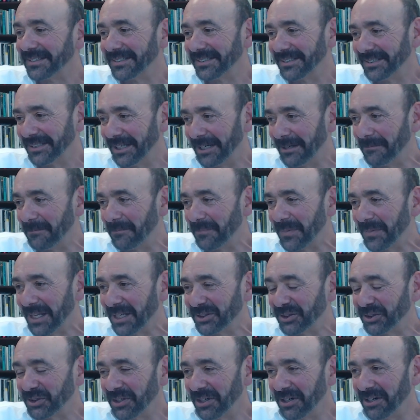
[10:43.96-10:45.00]
Yeah.
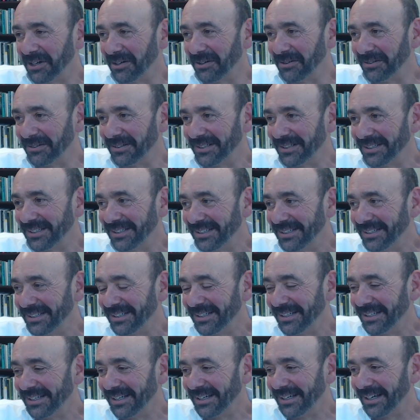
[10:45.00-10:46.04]
So,
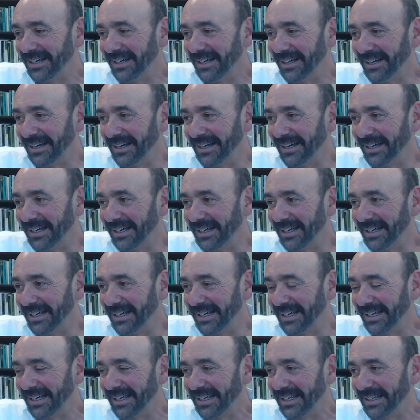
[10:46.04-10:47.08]
uh,
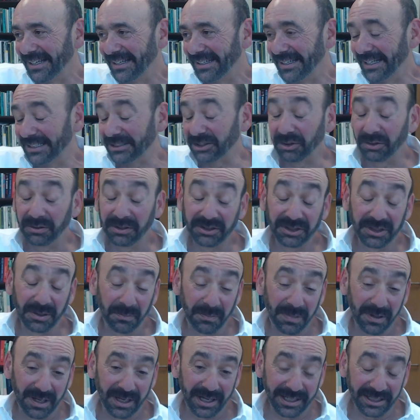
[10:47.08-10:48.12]
yeah. So there's a.
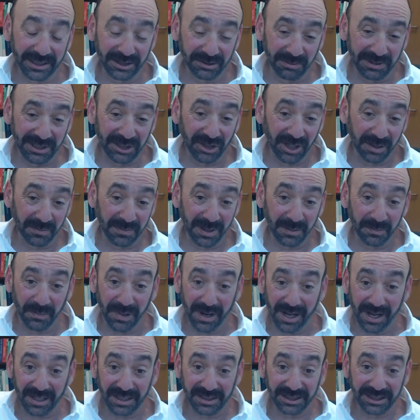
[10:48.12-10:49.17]
I guess we can talk about
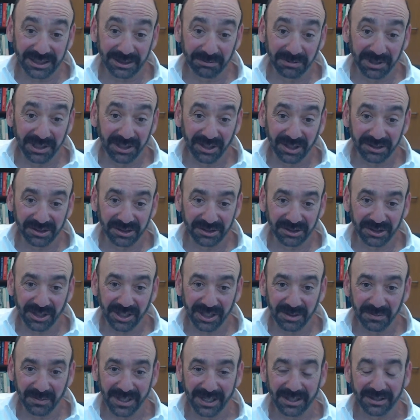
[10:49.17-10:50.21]
policy. We can also
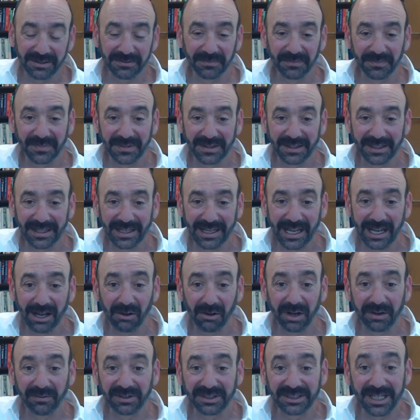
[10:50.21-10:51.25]
talk about how
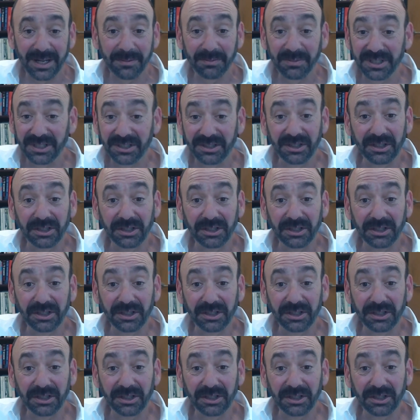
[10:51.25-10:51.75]
I've attempted to